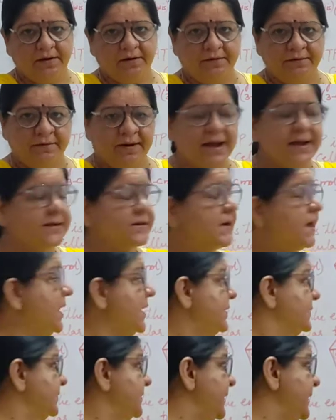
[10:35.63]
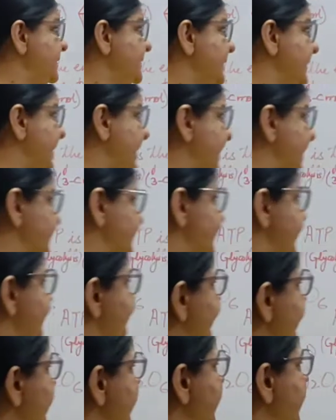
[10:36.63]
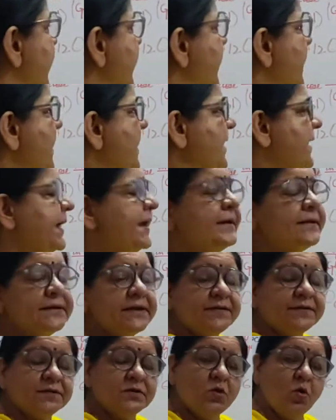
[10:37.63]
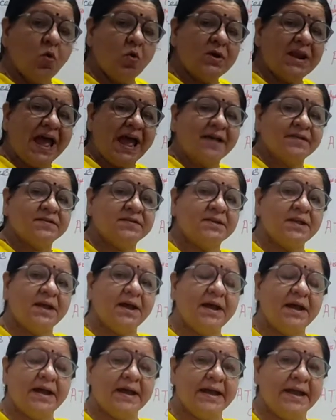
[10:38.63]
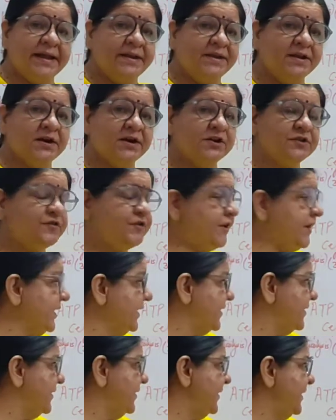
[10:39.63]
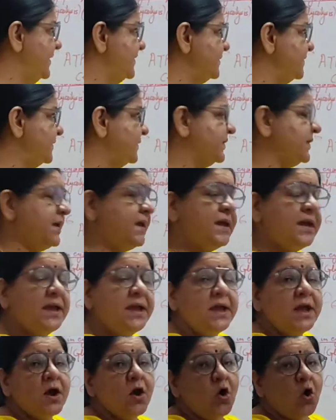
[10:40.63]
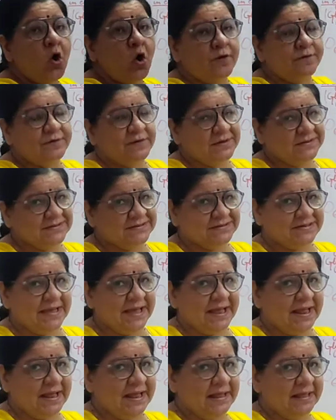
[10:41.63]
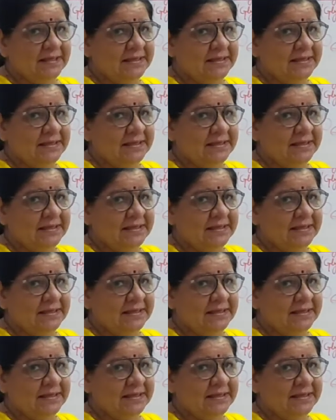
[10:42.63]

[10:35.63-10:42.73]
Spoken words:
Right? This ATP, it is known as the energy currency of the cell.